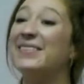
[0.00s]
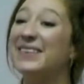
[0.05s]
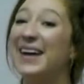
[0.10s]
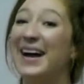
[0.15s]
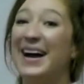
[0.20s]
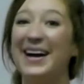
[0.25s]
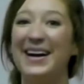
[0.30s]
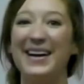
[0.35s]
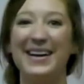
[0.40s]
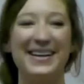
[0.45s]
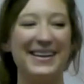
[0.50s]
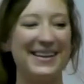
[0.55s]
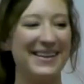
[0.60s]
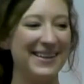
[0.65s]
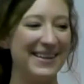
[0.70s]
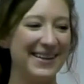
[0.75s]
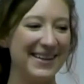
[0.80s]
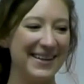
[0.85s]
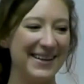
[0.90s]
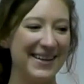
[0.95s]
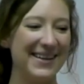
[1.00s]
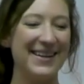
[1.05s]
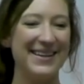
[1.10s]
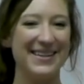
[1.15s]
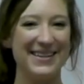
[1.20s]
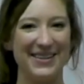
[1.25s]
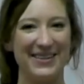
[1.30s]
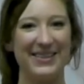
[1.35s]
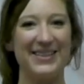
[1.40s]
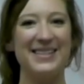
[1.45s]
Very
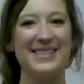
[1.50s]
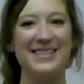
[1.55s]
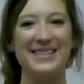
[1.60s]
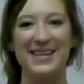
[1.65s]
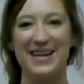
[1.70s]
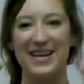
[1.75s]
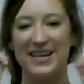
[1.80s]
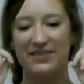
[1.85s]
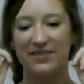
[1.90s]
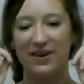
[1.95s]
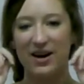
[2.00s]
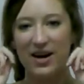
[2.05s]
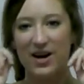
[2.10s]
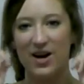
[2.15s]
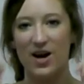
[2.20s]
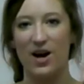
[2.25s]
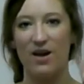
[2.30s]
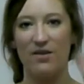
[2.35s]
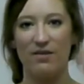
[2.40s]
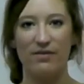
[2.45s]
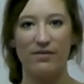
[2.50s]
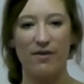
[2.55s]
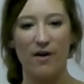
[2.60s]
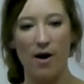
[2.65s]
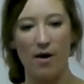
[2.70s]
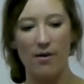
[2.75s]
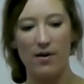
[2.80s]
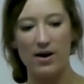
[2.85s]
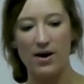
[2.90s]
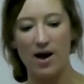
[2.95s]
good. You're listening. Very good.
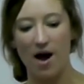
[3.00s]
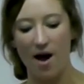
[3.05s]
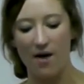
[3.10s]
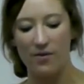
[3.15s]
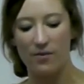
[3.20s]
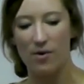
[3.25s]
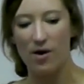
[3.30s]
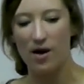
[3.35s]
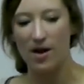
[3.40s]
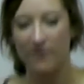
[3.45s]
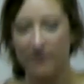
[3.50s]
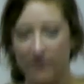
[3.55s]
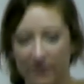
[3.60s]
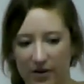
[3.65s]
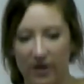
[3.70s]
Forward on one